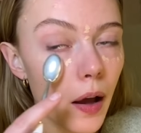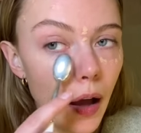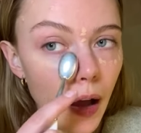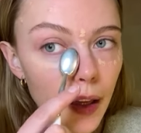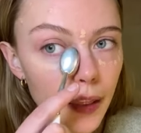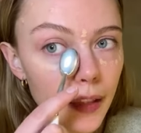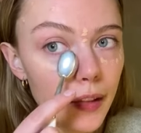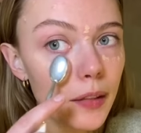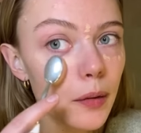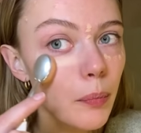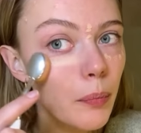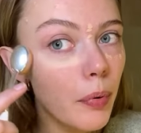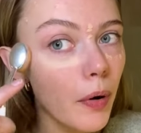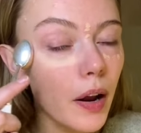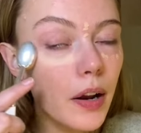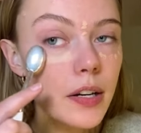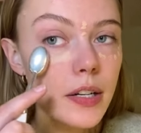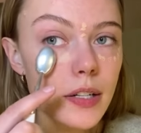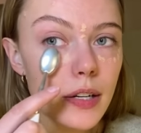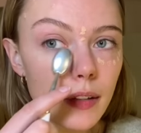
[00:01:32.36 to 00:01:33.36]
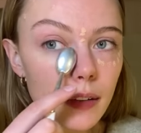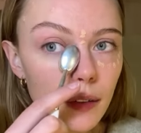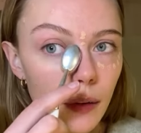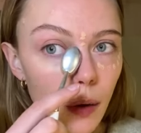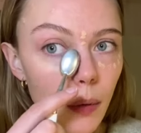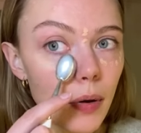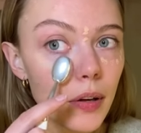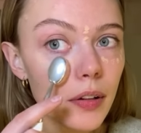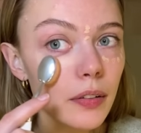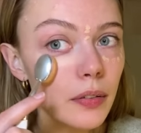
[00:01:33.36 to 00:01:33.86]
I think the brush is
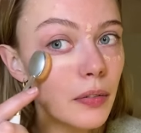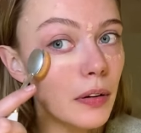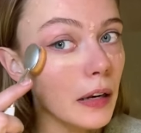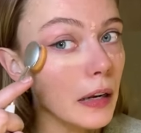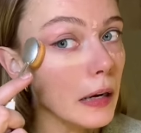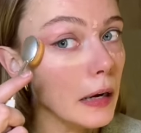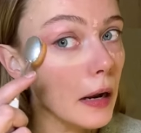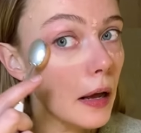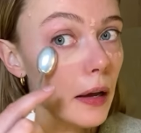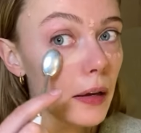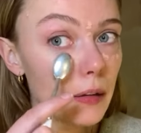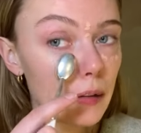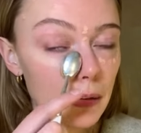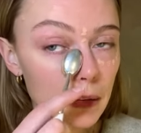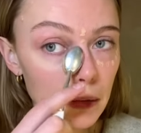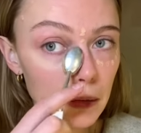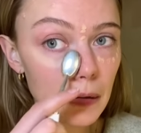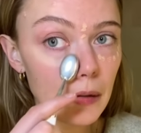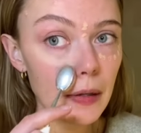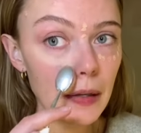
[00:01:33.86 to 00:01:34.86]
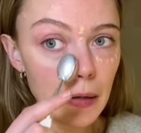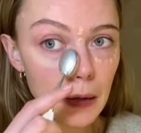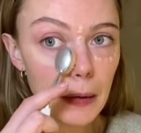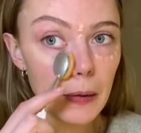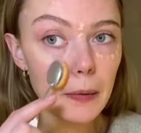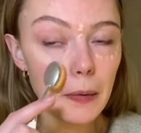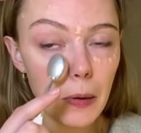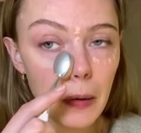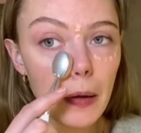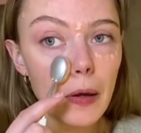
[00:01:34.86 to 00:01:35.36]
always really nice
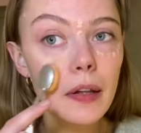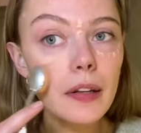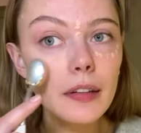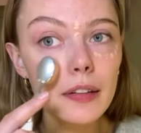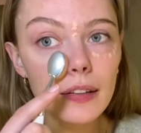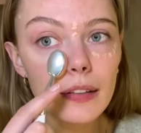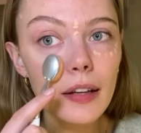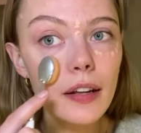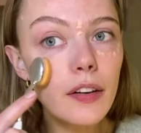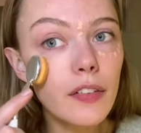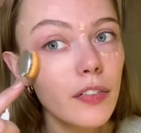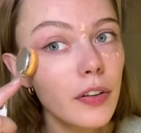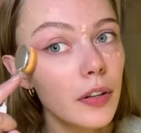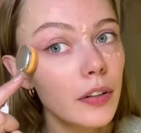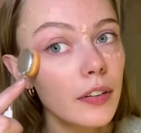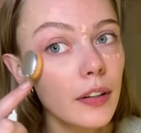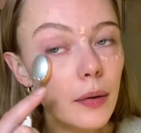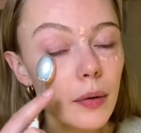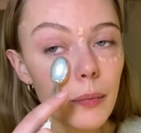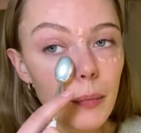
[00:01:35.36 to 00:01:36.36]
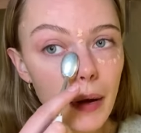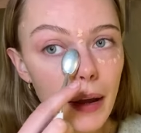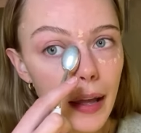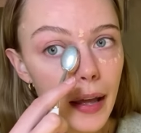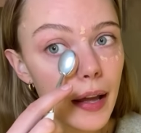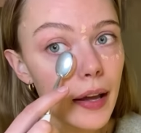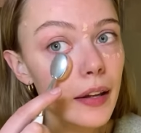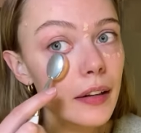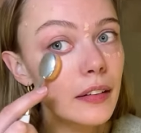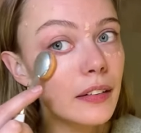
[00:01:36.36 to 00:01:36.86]
instead of using my
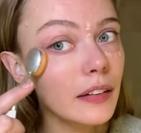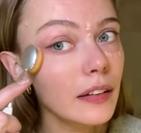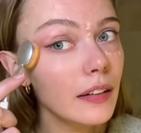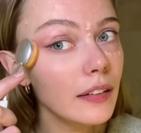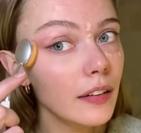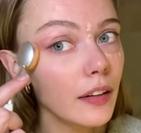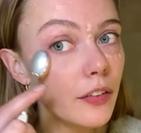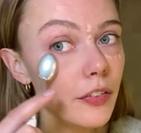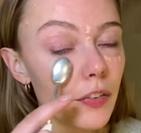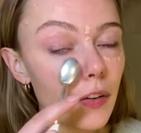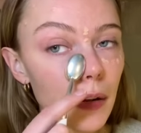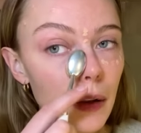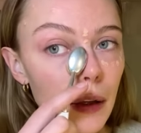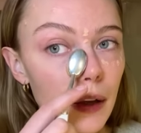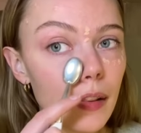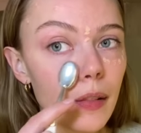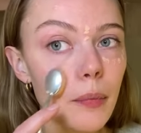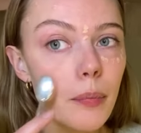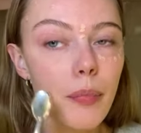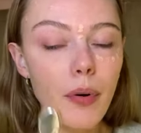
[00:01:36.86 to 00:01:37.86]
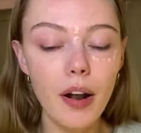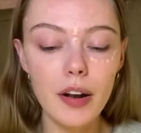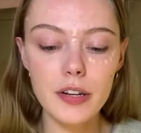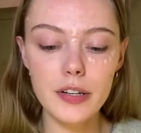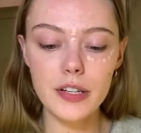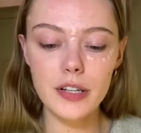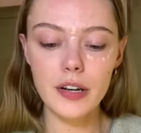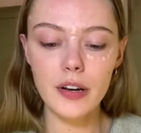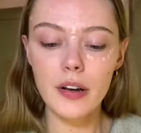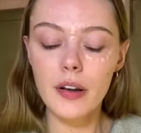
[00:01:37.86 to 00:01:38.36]
hands, because I feel like the
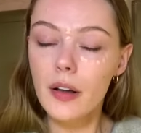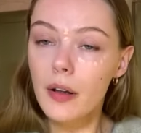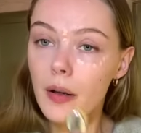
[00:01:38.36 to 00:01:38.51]
brush